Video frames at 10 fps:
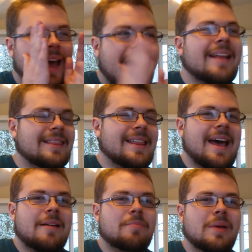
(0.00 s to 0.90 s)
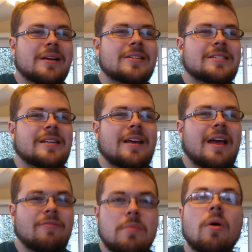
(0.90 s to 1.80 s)
at that, because
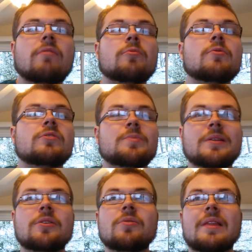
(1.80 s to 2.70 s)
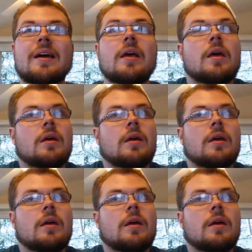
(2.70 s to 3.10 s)
every Marvel movie's been doing that.